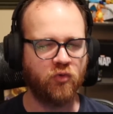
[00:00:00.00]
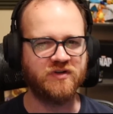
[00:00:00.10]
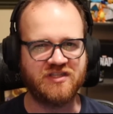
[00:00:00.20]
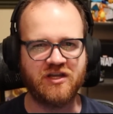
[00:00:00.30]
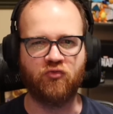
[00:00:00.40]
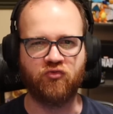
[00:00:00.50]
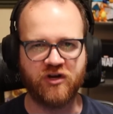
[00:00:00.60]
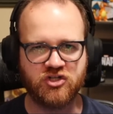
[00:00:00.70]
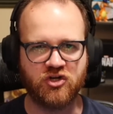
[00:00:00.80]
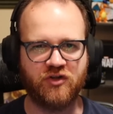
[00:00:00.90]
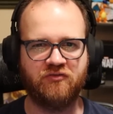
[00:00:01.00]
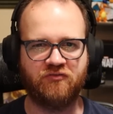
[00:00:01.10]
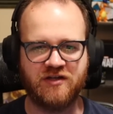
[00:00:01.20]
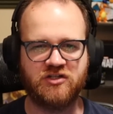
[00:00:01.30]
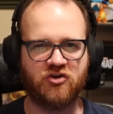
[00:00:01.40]
was the original
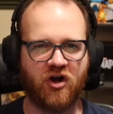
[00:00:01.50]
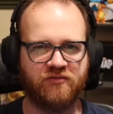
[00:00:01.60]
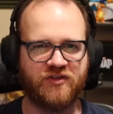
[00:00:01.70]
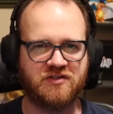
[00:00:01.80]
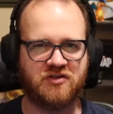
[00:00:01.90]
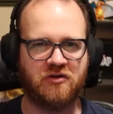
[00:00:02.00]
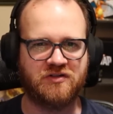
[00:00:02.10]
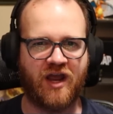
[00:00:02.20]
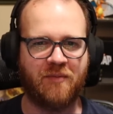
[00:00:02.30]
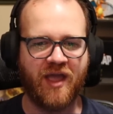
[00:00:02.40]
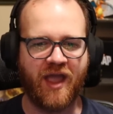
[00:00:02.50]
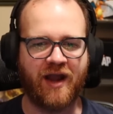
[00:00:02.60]
inventor of this archetype,